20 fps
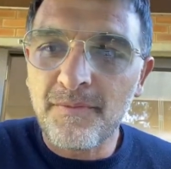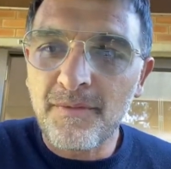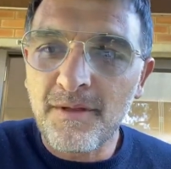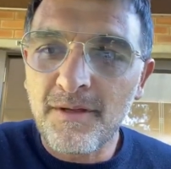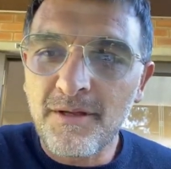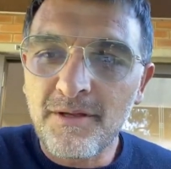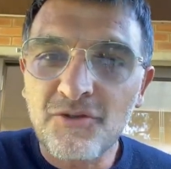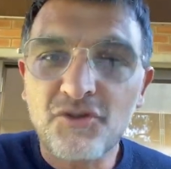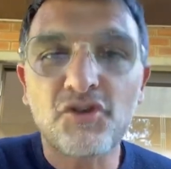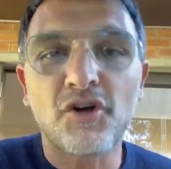
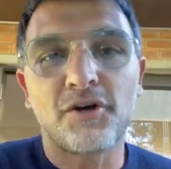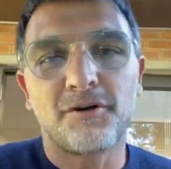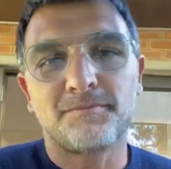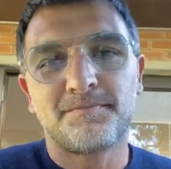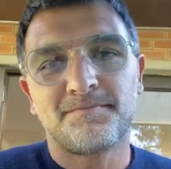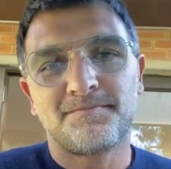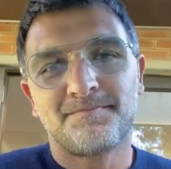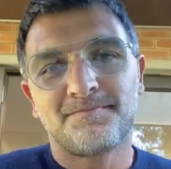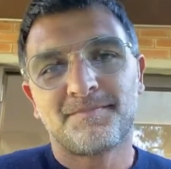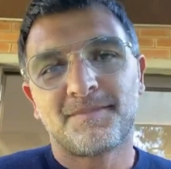So
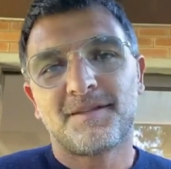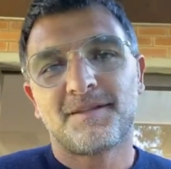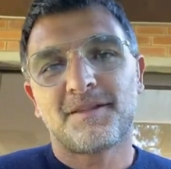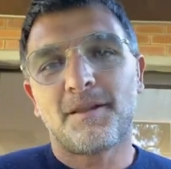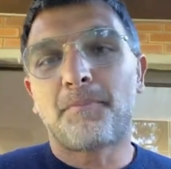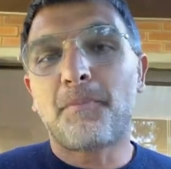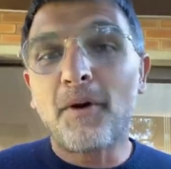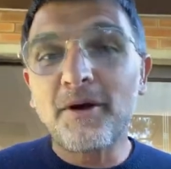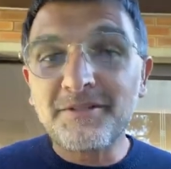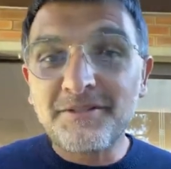the
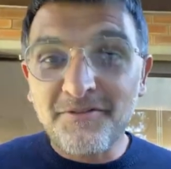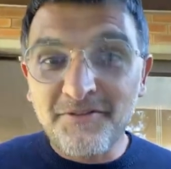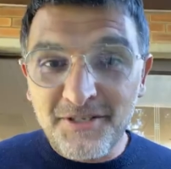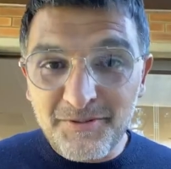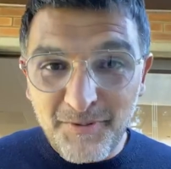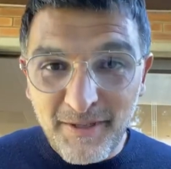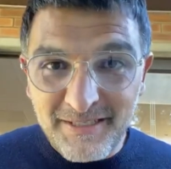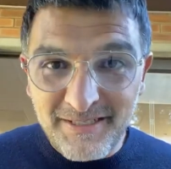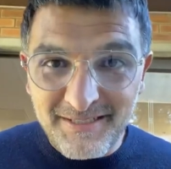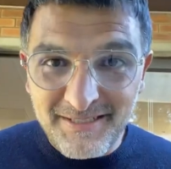point of this
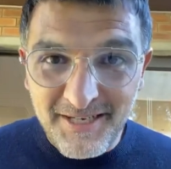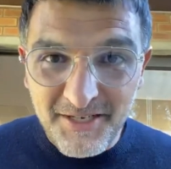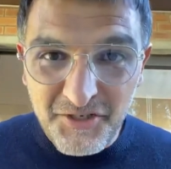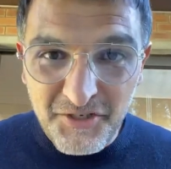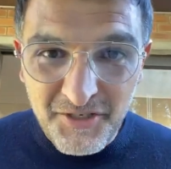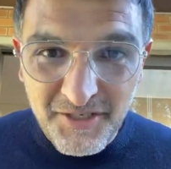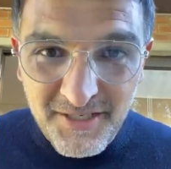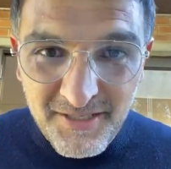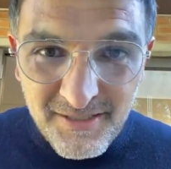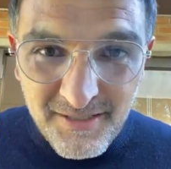
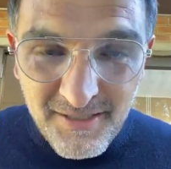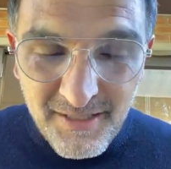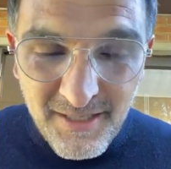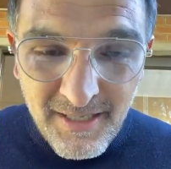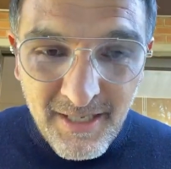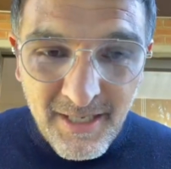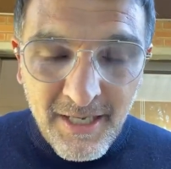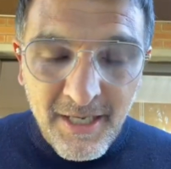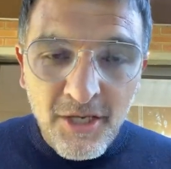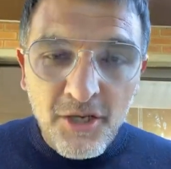presentation is,
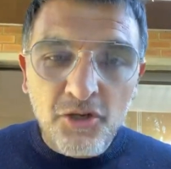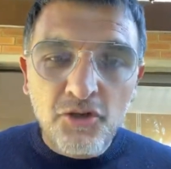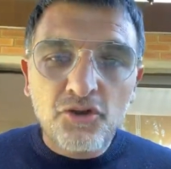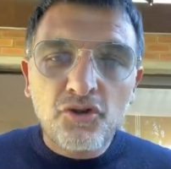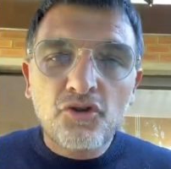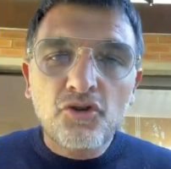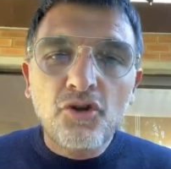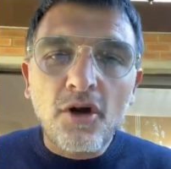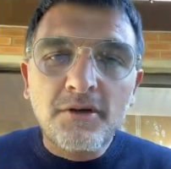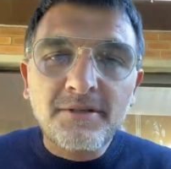
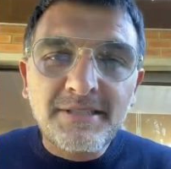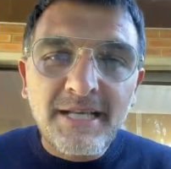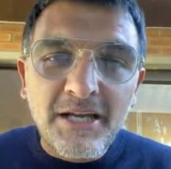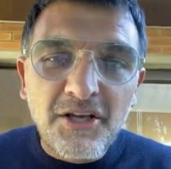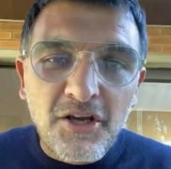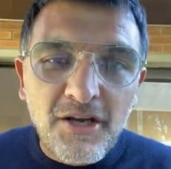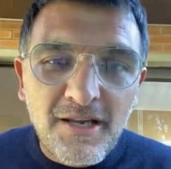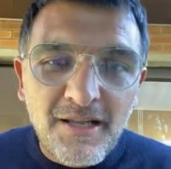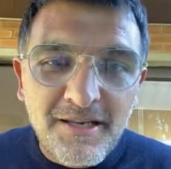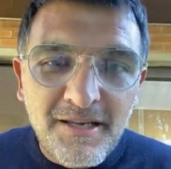don't take
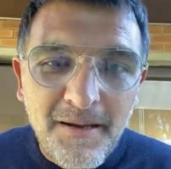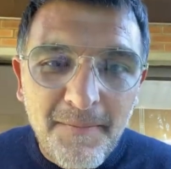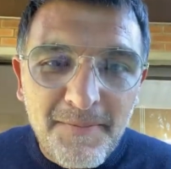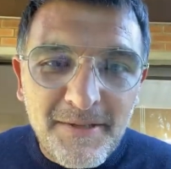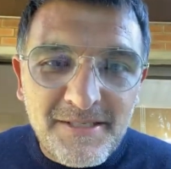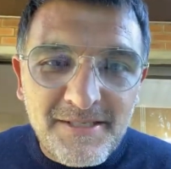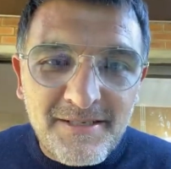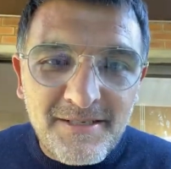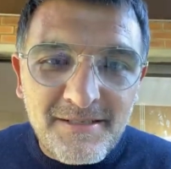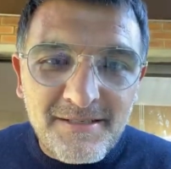your linear
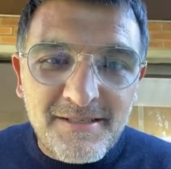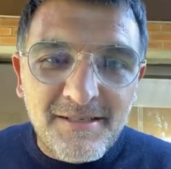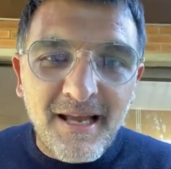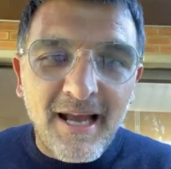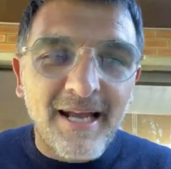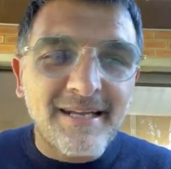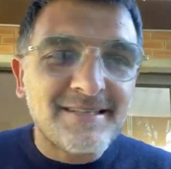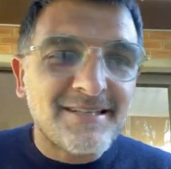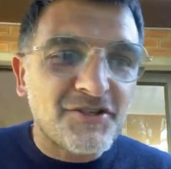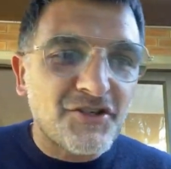business
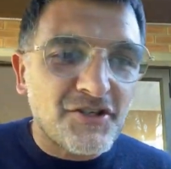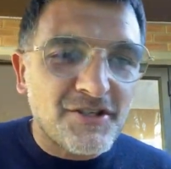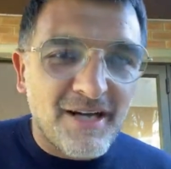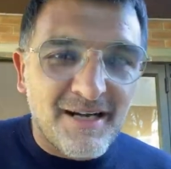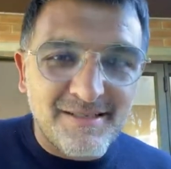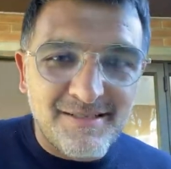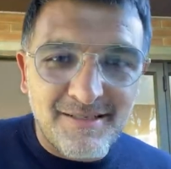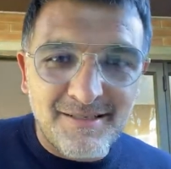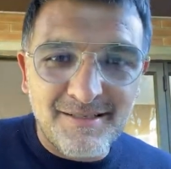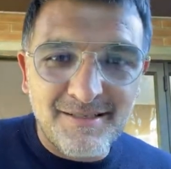and
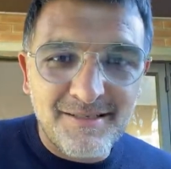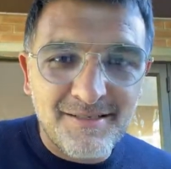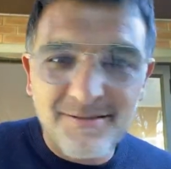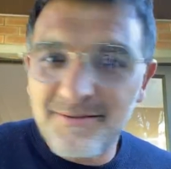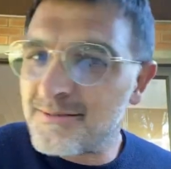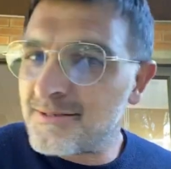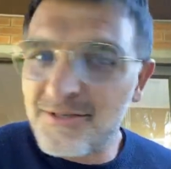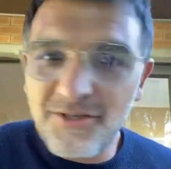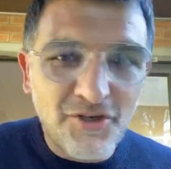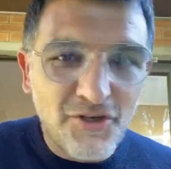digitize it.
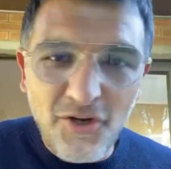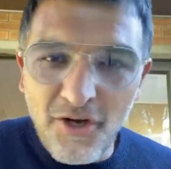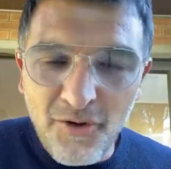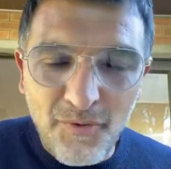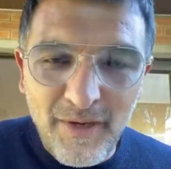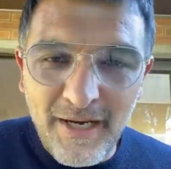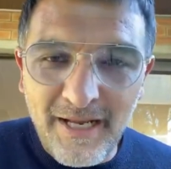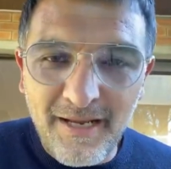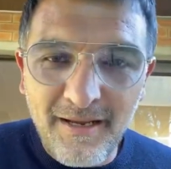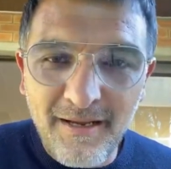You're not
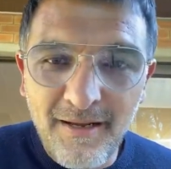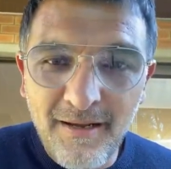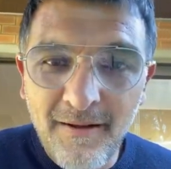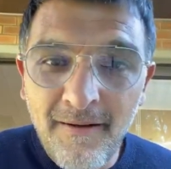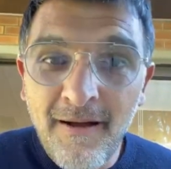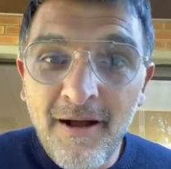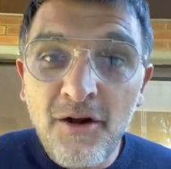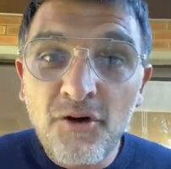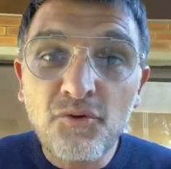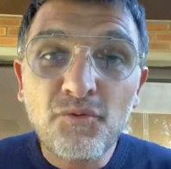winning.
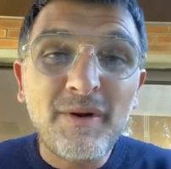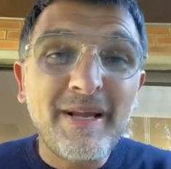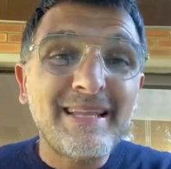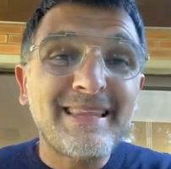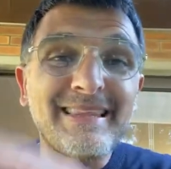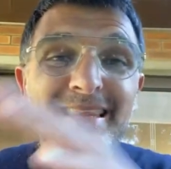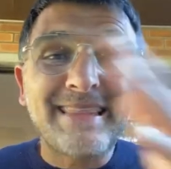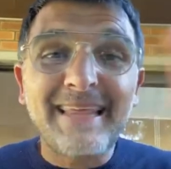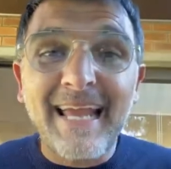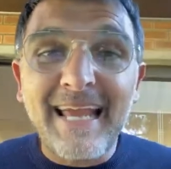
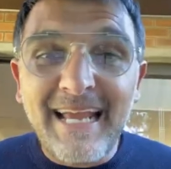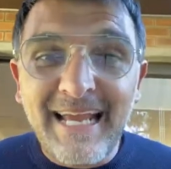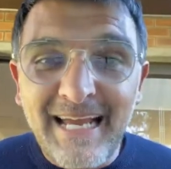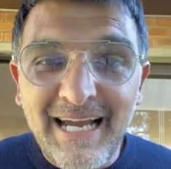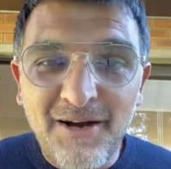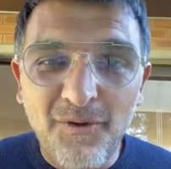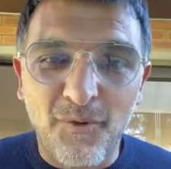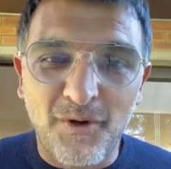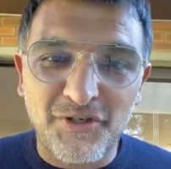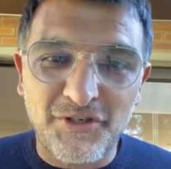Rethink
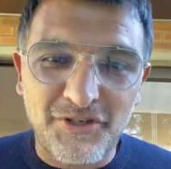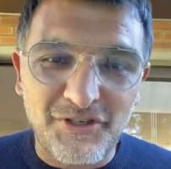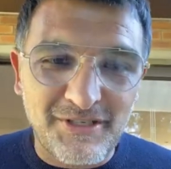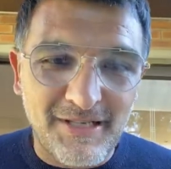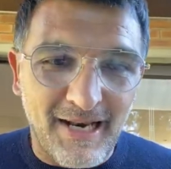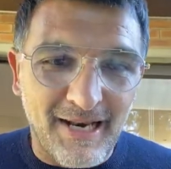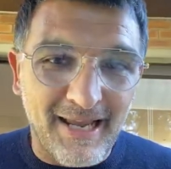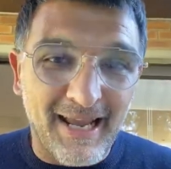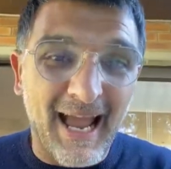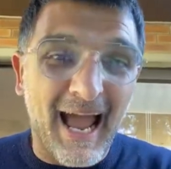what you're
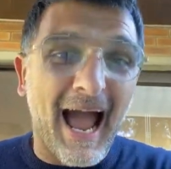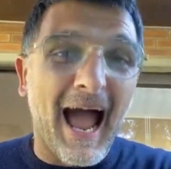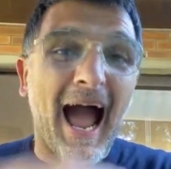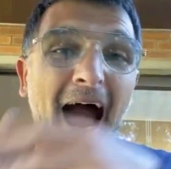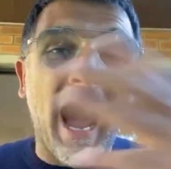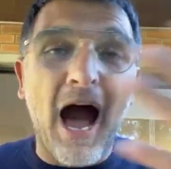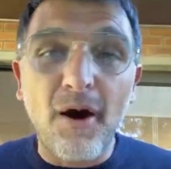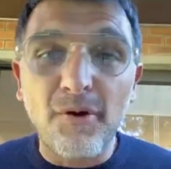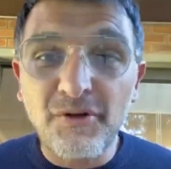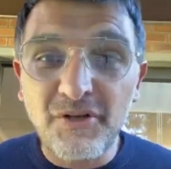selling,
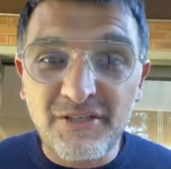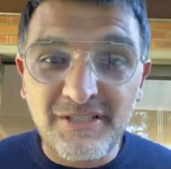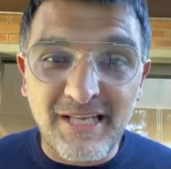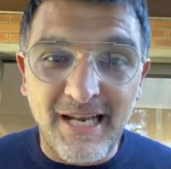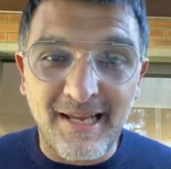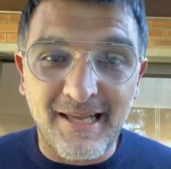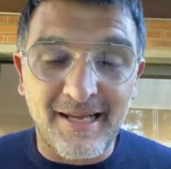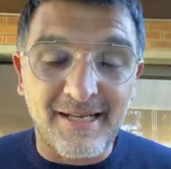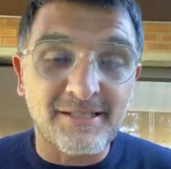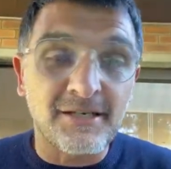how you're
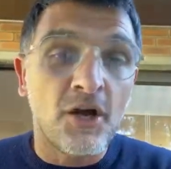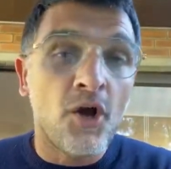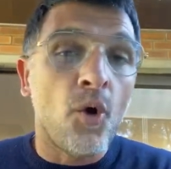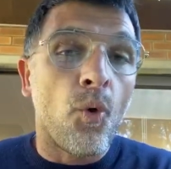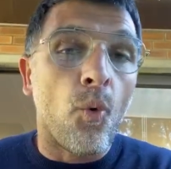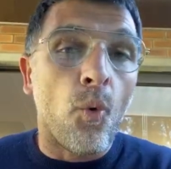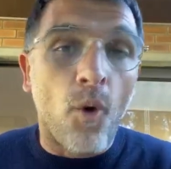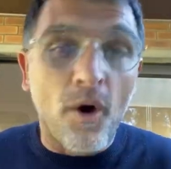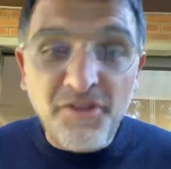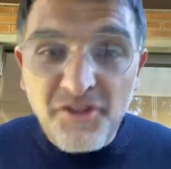selling it,
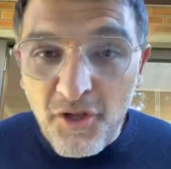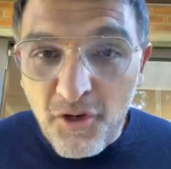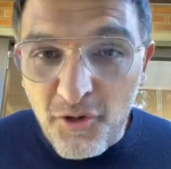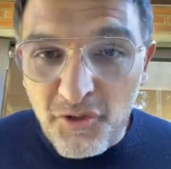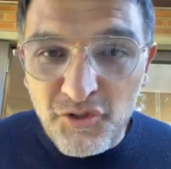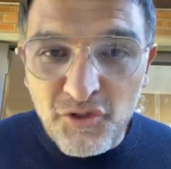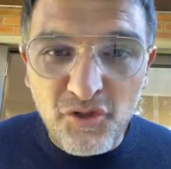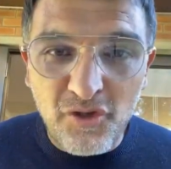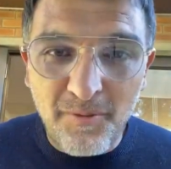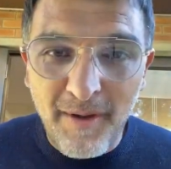what the
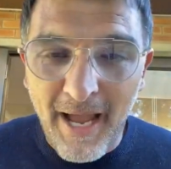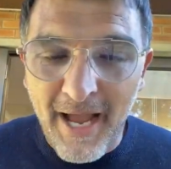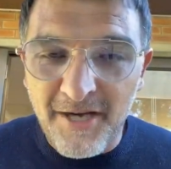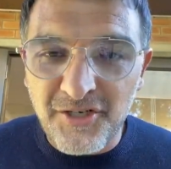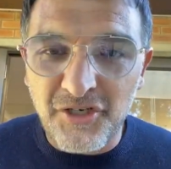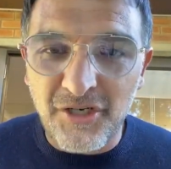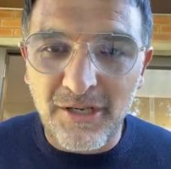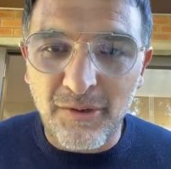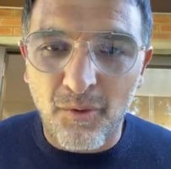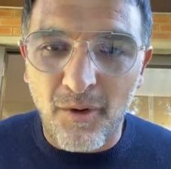consumer
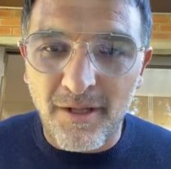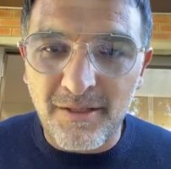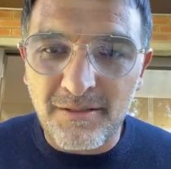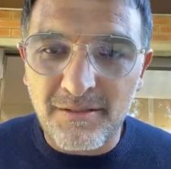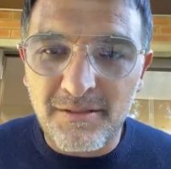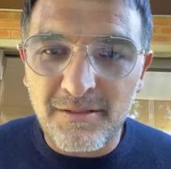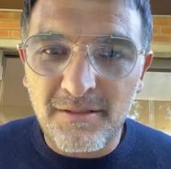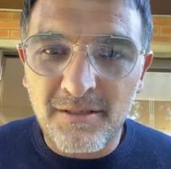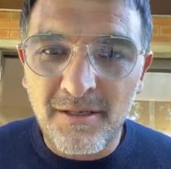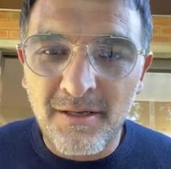actually
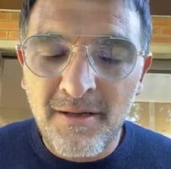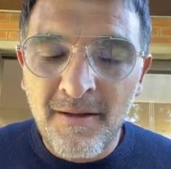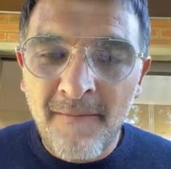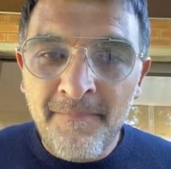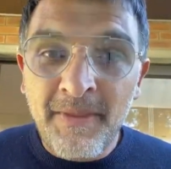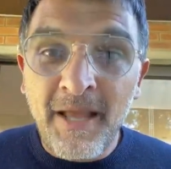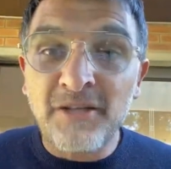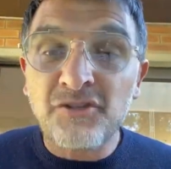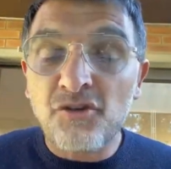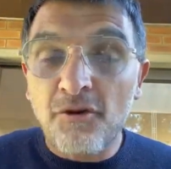wants.
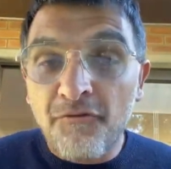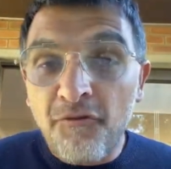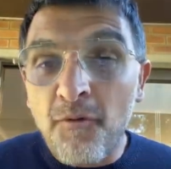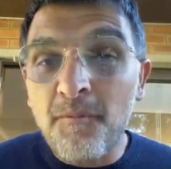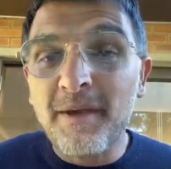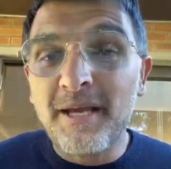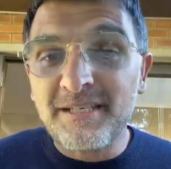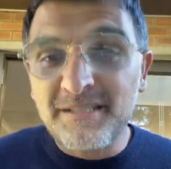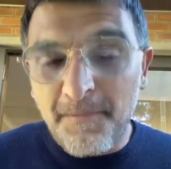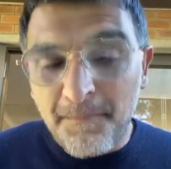And so for
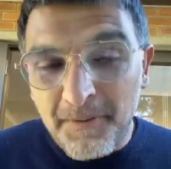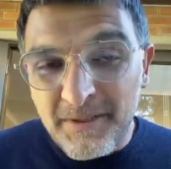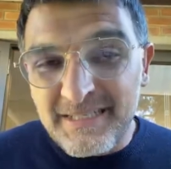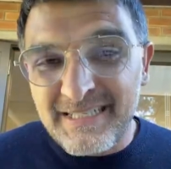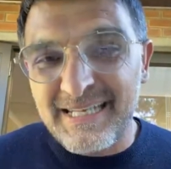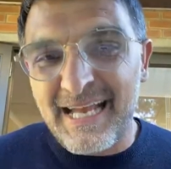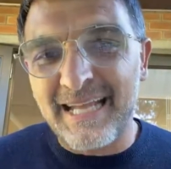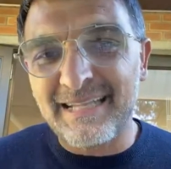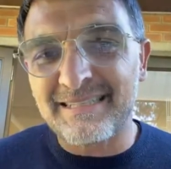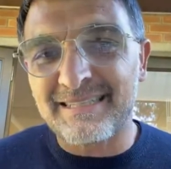me as a
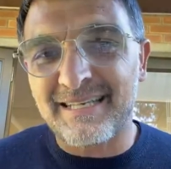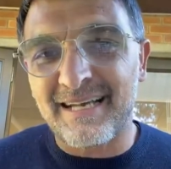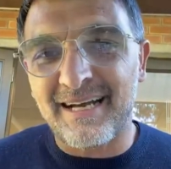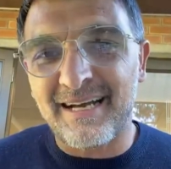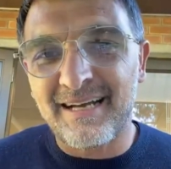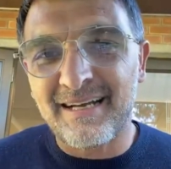presenter,